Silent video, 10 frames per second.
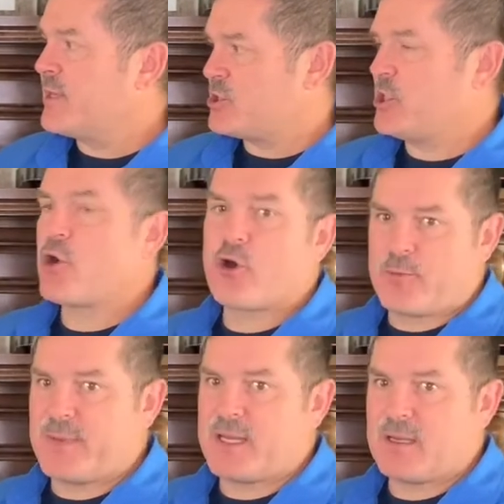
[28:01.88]
that she heard
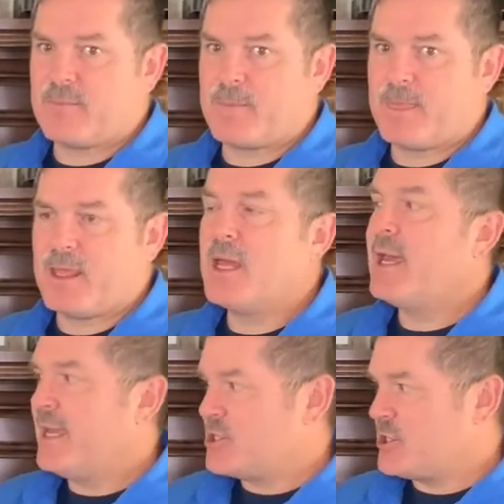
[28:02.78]
me.
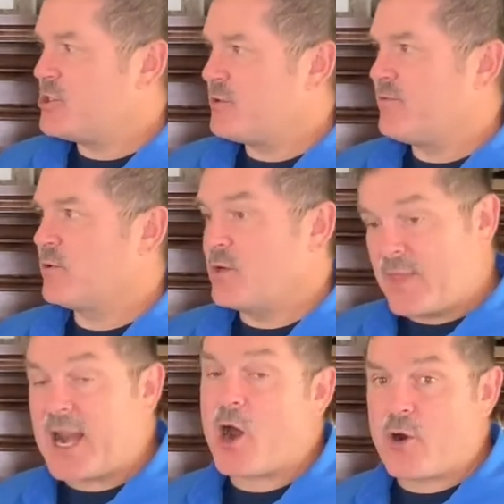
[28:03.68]
And she should feel good that
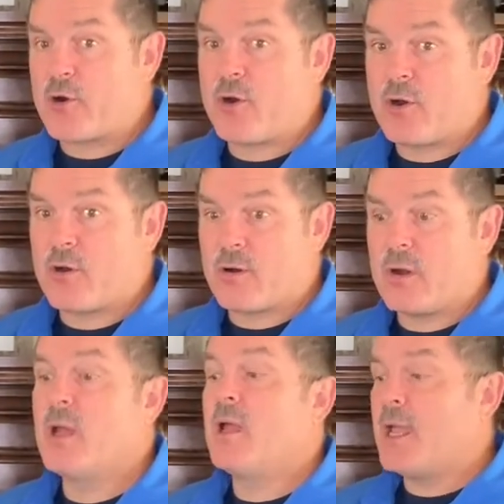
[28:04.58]
I heard her.
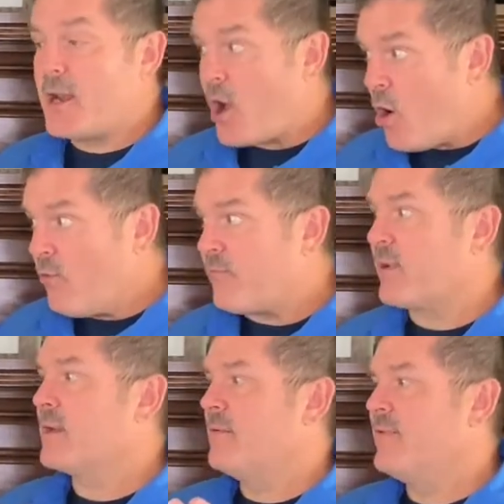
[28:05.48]
And hopefully,
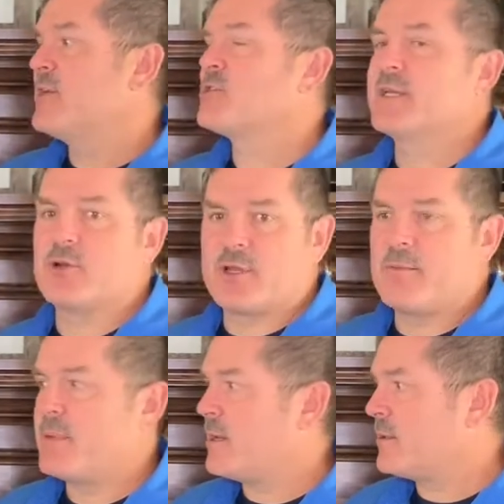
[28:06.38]
eventually, it'll get
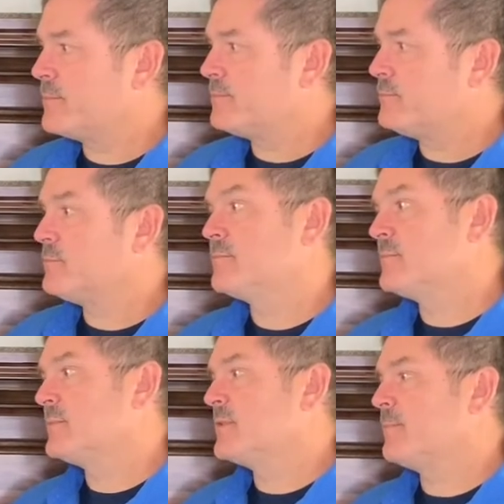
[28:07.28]
better.
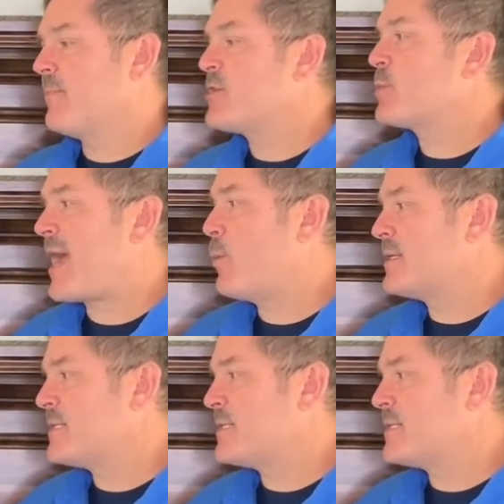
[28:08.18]
So that's what I would